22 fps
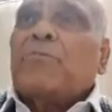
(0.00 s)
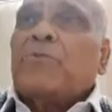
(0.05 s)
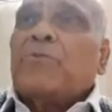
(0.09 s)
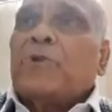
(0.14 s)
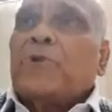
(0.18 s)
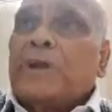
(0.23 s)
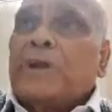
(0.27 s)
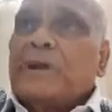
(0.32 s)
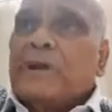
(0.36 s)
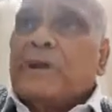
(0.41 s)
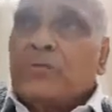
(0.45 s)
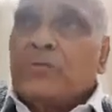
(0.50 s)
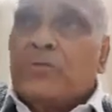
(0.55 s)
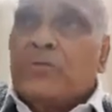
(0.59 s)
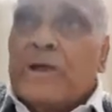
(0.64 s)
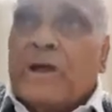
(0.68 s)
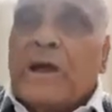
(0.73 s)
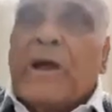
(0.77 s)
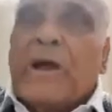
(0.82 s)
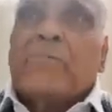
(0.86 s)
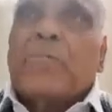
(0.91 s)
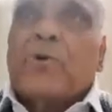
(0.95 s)
putting it in the
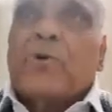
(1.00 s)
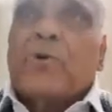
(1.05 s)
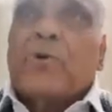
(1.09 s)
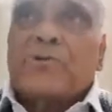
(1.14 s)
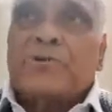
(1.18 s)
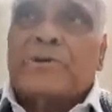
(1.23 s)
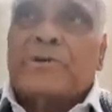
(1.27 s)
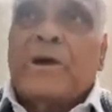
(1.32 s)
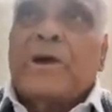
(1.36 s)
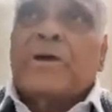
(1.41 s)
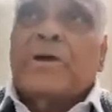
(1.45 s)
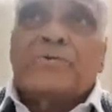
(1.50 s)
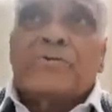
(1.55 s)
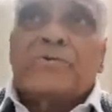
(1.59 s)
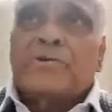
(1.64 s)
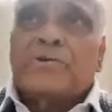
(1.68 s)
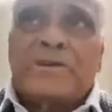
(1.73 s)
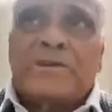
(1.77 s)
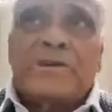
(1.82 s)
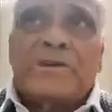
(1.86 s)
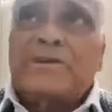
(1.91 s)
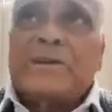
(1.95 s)
cupboards. So
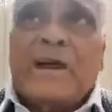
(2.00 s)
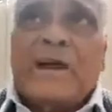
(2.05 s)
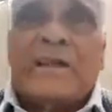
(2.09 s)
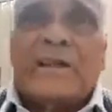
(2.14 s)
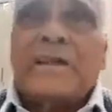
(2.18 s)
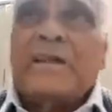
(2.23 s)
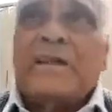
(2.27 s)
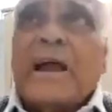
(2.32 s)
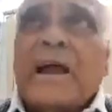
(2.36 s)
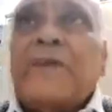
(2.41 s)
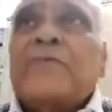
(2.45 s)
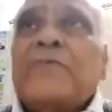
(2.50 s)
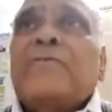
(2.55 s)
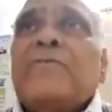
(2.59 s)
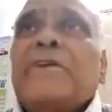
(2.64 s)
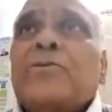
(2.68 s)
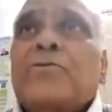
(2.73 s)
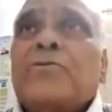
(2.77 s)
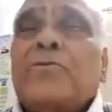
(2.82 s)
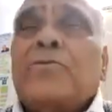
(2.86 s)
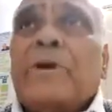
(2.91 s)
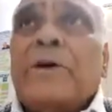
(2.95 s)
this is not the right
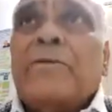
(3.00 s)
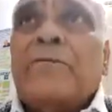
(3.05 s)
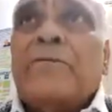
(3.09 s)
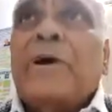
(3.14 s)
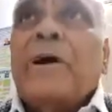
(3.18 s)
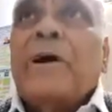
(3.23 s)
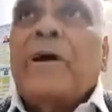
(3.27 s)
way to give.